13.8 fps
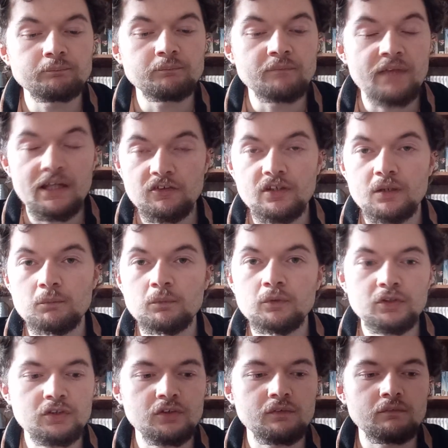That's how
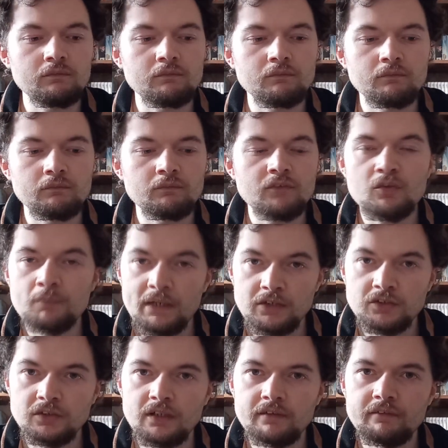much
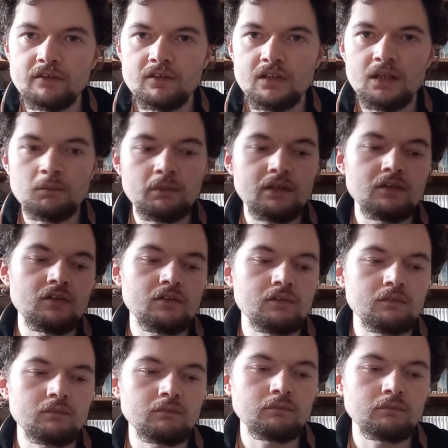special I think this game is.